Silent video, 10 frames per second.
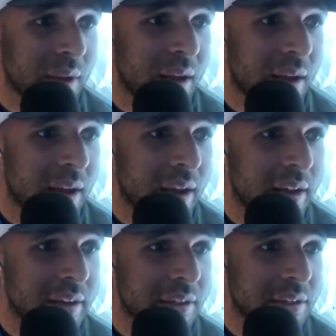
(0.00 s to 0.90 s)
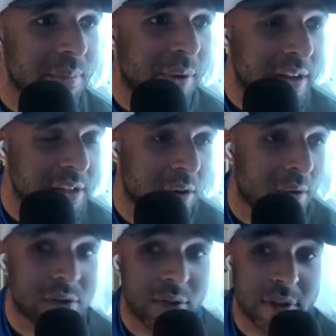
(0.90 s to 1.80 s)
And Brasco
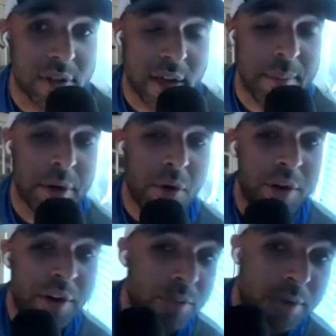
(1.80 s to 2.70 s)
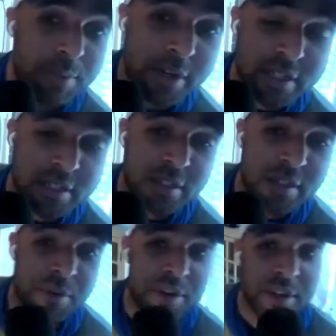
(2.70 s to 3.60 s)
also looks like a minority in the WordPress
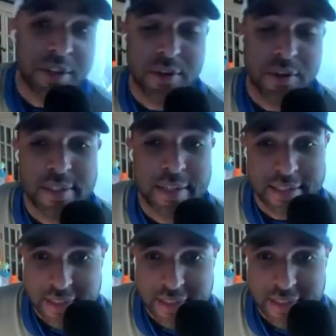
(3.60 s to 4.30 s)
community. So it's nice to